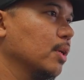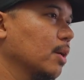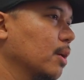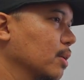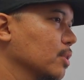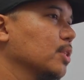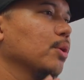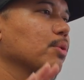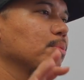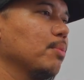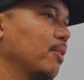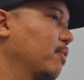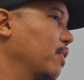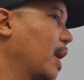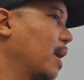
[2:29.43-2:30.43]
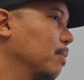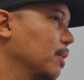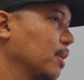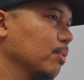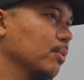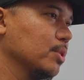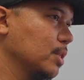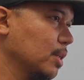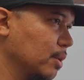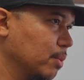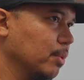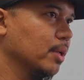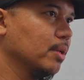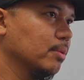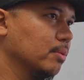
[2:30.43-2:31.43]
I'll, I'll, share with my family, and we'll see
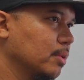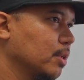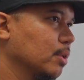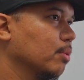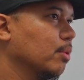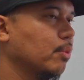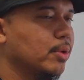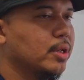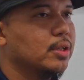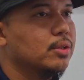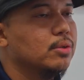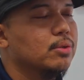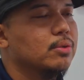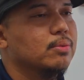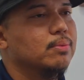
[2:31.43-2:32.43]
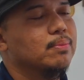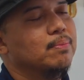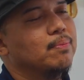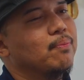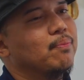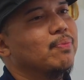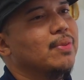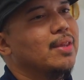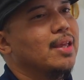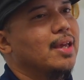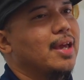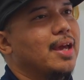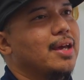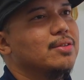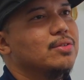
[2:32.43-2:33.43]
what you know what we can do."
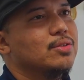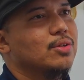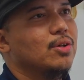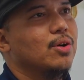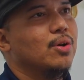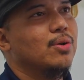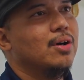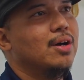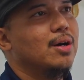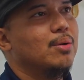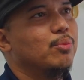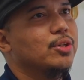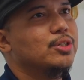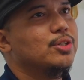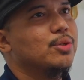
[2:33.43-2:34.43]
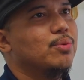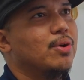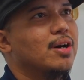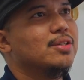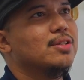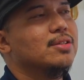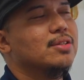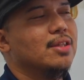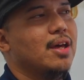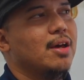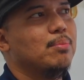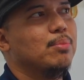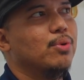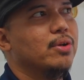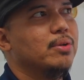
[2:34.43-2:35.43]
And so um, when she walked into
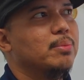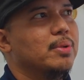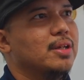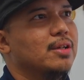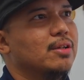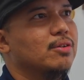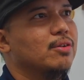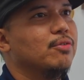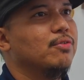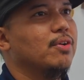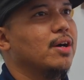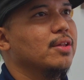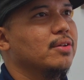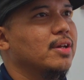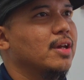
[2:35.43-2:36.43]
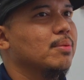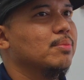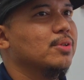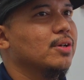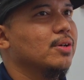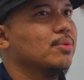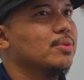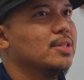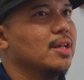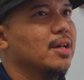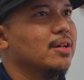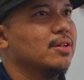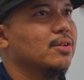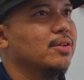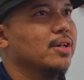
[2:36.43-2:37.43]
that board meeting, her father came to her and was
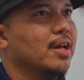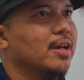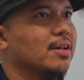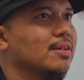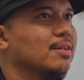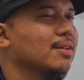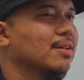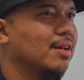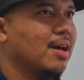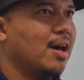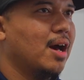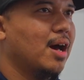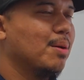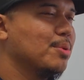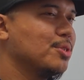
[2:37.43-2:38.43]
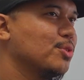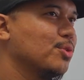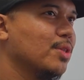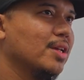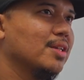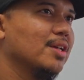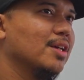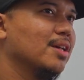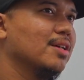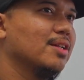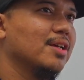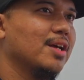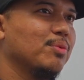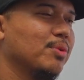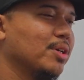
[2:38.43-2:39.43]
like, "Okay, how much do they need,
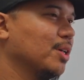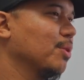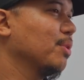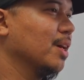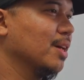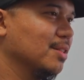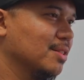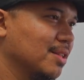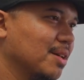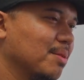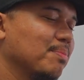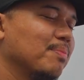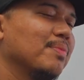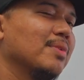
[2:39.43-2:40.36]
and when can we get it to them?"